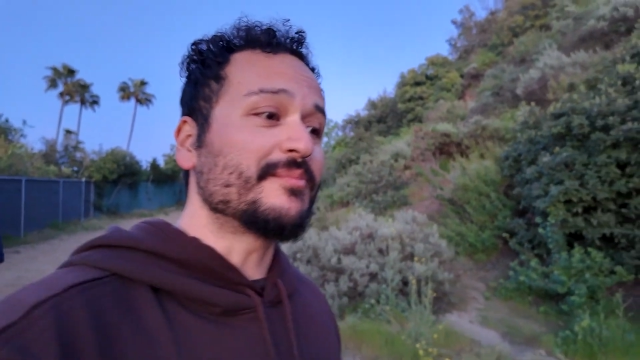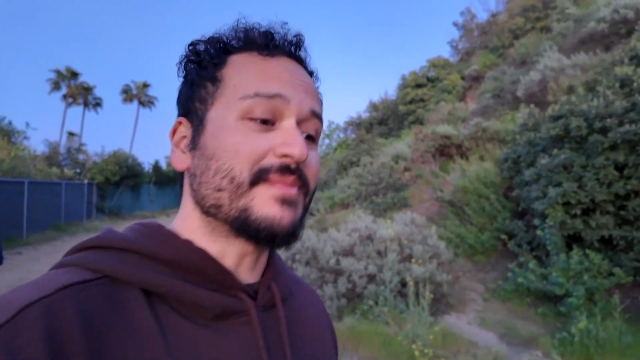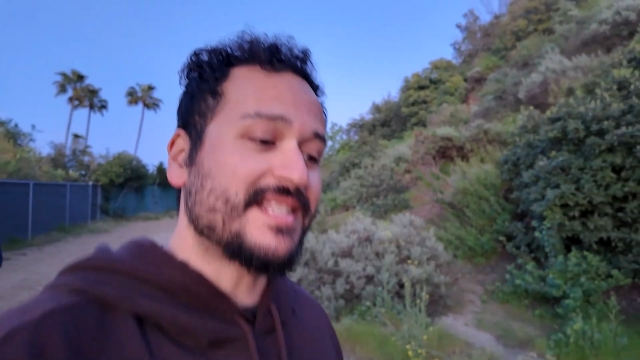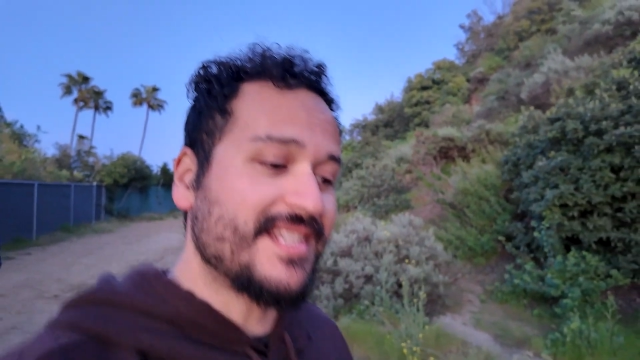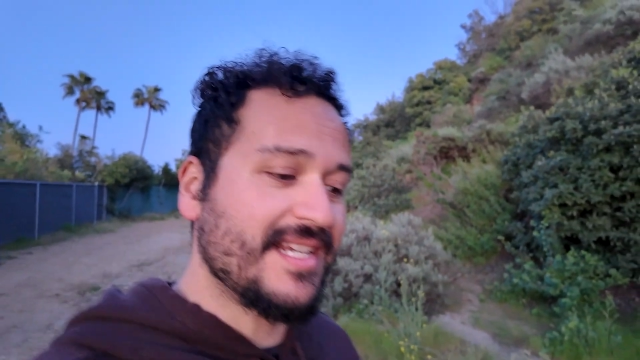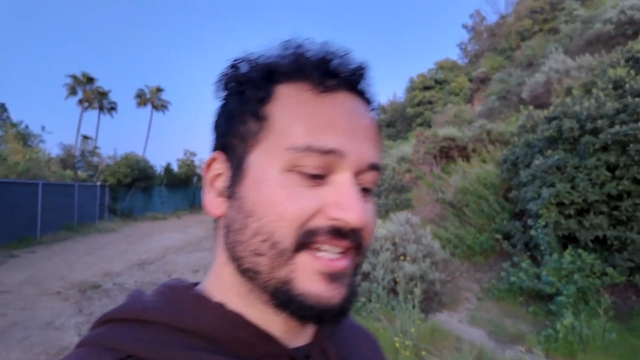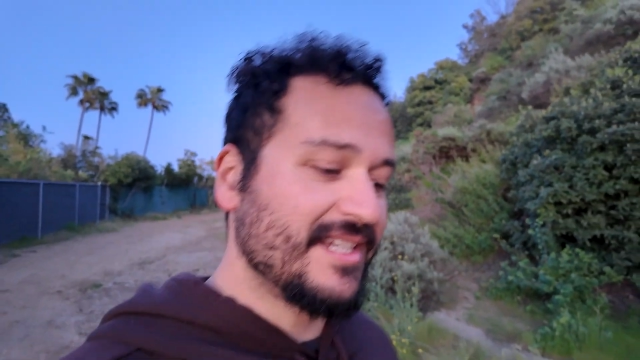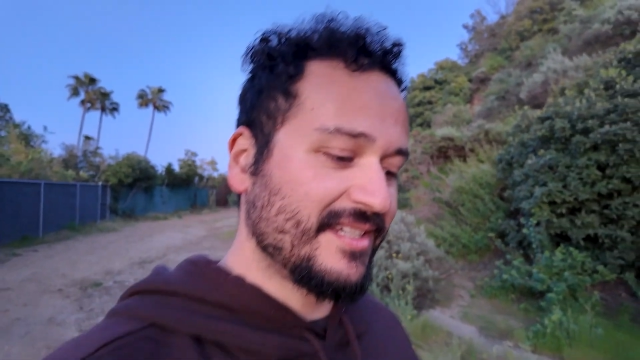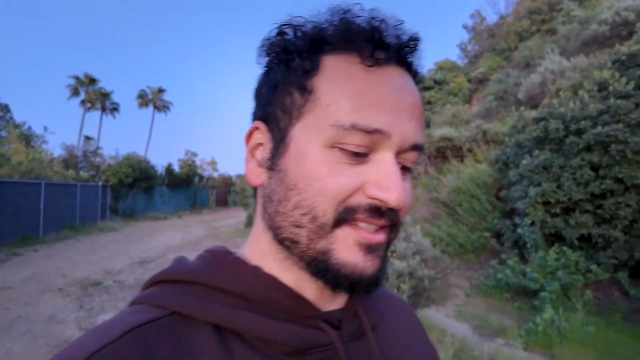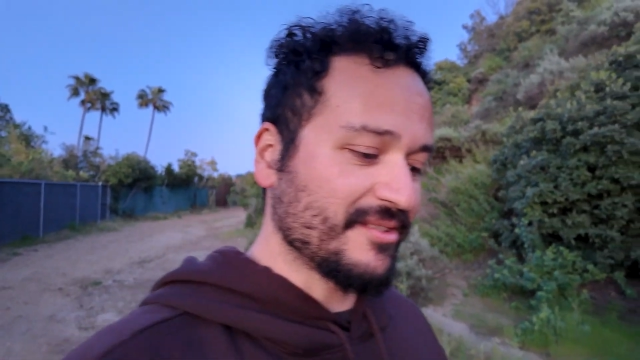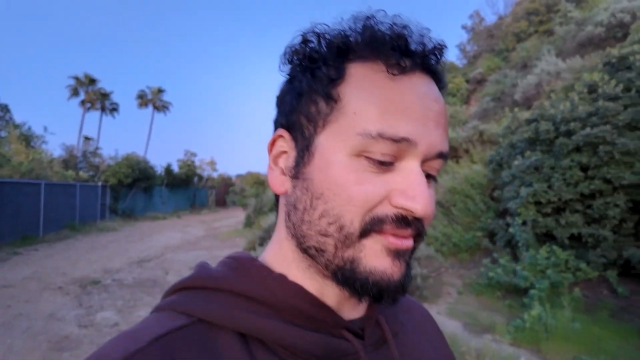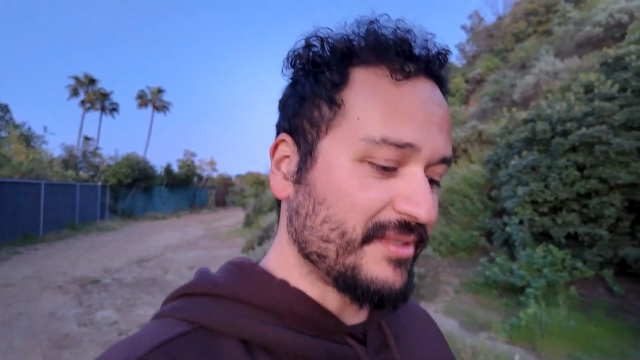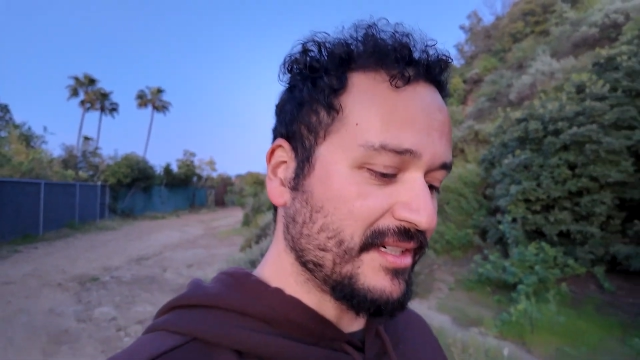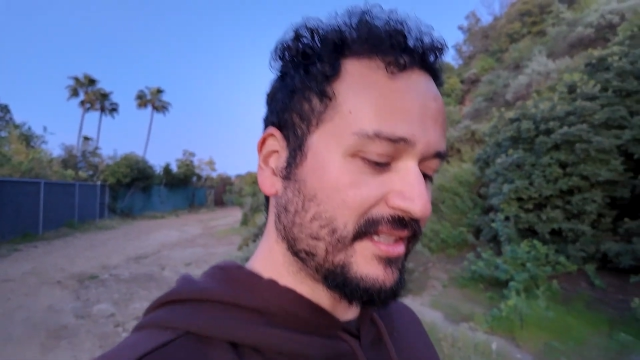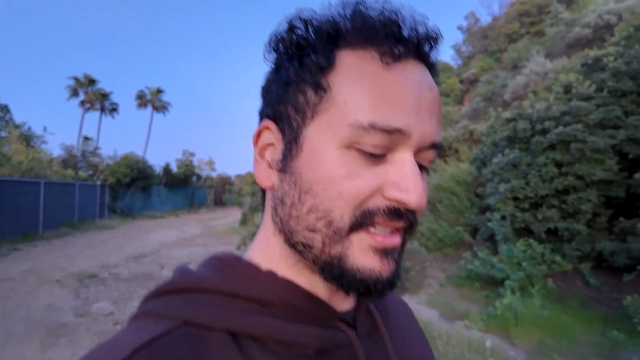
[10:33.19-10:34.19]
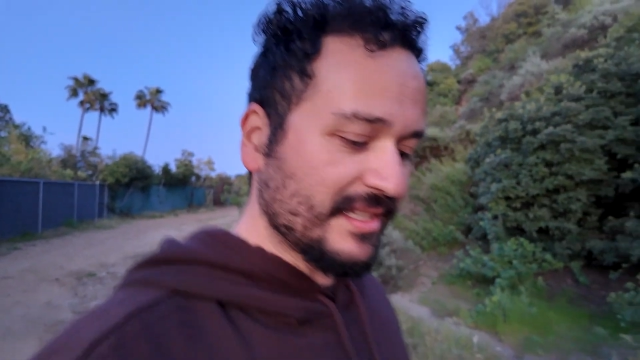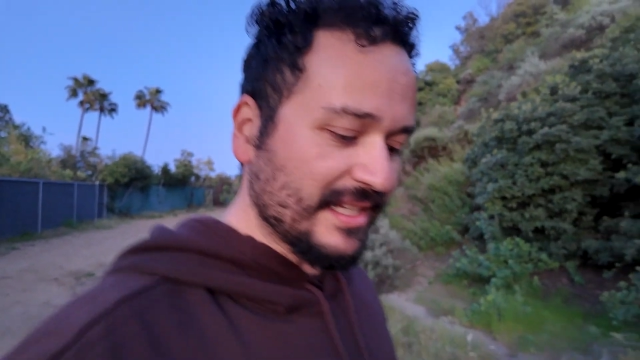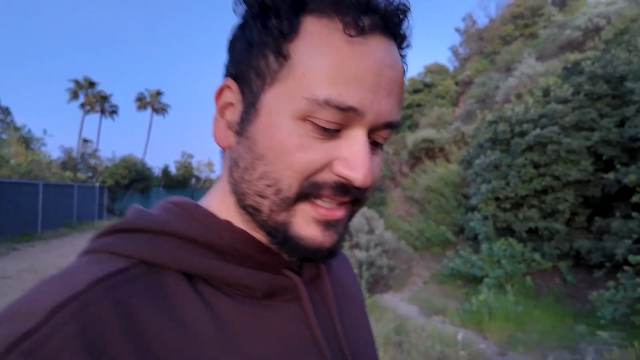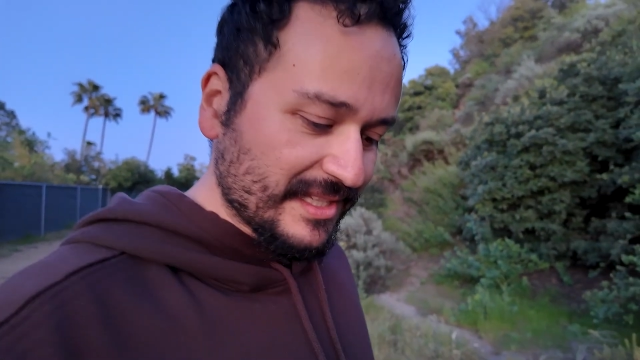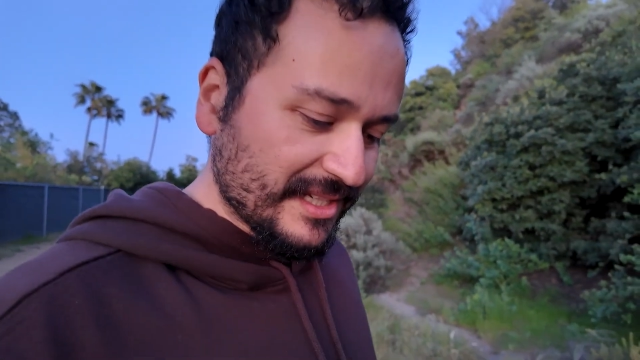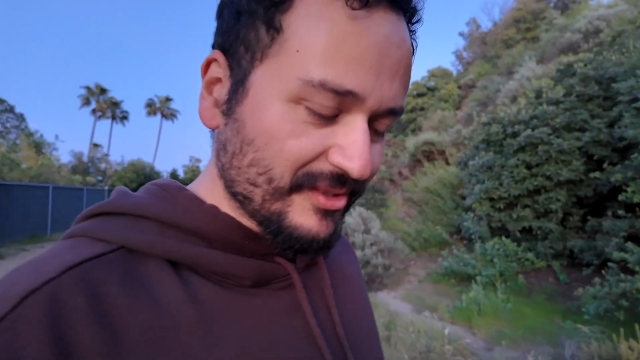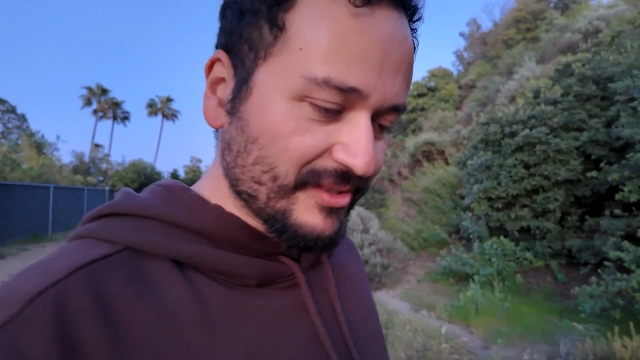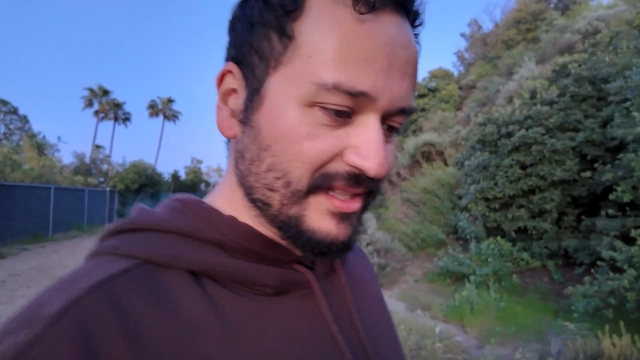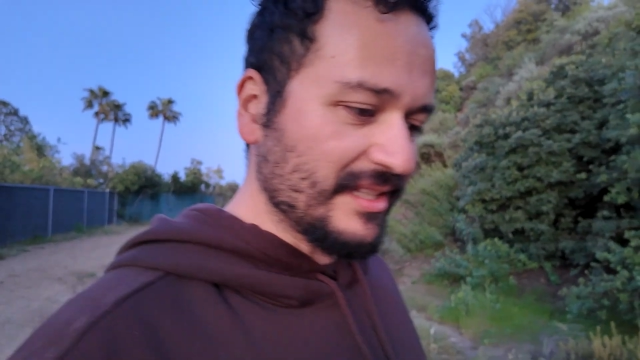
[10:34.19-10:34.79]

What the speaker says: massage, as weird as that sounds.